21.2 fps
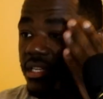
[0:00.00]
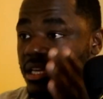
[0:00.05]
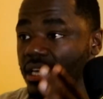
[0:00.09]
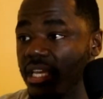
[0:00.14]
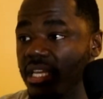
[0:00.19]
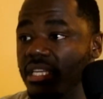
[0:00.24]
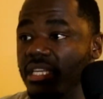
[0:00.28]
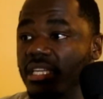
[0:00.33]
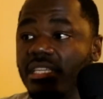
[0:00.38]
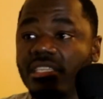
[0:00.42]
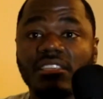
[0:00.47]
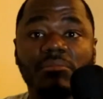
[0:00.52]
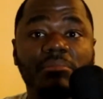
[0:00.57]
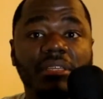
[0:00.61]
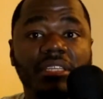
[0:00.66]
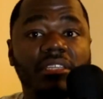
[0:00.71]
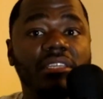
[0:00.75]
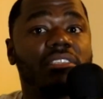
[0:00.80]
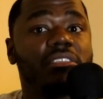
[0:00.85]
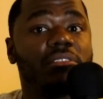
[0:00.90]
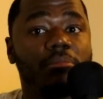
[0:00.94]

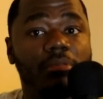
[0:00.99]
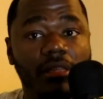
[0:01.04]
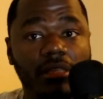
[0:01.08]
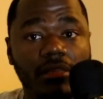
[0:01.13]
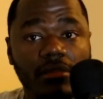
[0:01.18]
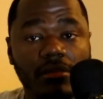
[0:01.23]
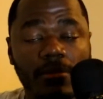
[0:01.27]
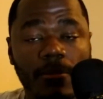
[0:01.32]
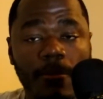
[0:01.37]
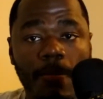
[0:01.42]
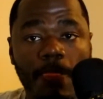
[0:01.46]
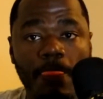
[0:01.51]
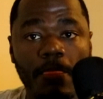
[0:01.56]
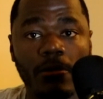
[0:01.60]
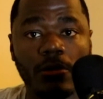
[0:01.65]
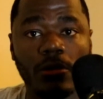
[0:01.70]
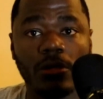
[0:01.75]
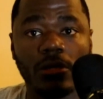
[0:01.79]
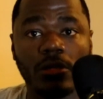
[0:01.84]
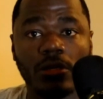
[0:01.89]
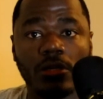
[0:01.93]
disciplined
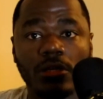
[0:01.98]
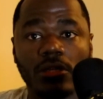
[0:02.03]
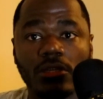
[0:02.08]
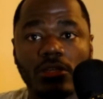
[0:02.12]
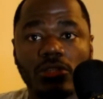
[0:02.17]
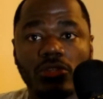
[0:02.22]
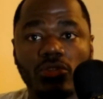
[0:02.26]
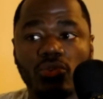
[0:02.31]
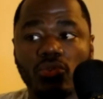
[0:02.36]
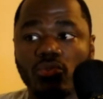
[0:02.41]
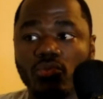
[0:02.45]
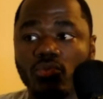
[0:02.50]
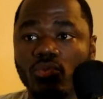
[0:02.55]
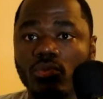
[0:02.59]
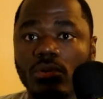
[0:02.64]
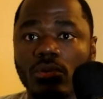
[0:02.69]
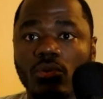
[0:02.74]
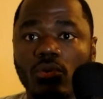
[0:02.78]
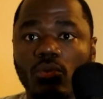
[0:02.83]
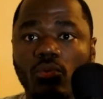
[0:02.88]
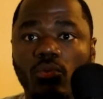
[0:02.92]
to
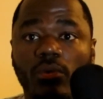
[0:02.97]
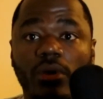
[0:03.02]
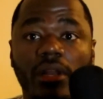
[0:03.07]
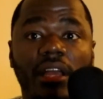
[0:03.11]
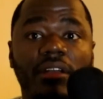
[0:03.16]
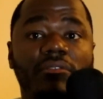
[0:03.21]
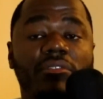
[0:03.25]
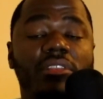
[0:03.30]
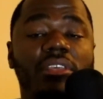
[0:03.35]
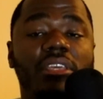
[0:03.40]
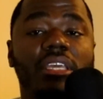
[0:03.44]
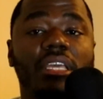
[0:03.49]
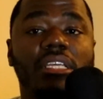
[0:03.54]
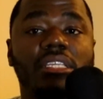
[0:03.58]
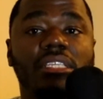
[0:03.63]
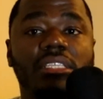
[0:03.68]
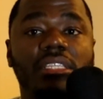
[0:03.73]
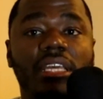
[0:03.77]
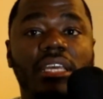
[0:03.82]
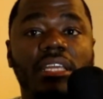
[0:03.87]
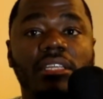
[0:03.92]
whatever the
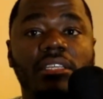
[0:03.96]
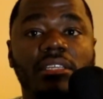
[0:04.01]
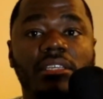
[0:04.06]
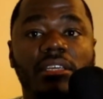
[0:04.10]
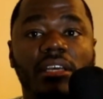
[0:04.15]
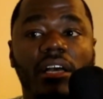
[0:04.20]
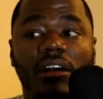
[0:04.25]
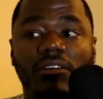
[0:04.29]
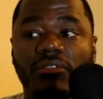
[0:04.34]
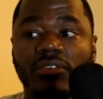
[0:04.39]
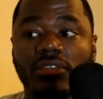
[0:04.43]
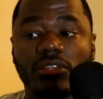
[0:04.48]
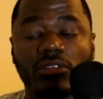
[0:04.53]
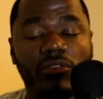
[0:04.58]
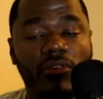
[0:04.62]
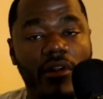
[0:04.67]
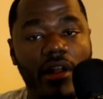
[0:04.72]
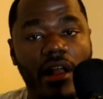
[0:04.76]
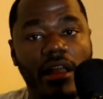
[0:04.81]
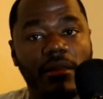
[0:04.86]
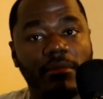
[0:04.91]
extent of his
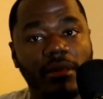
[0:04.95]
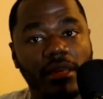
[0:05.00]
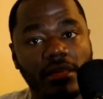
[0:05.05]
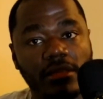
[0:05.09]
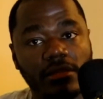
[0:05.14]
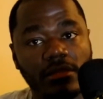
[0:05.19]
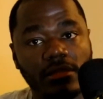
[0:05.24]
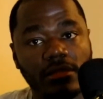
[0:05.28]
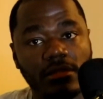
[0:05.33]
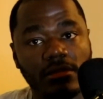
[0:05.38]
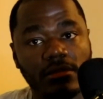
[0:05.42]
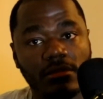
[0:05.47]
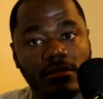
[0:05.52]
crime is.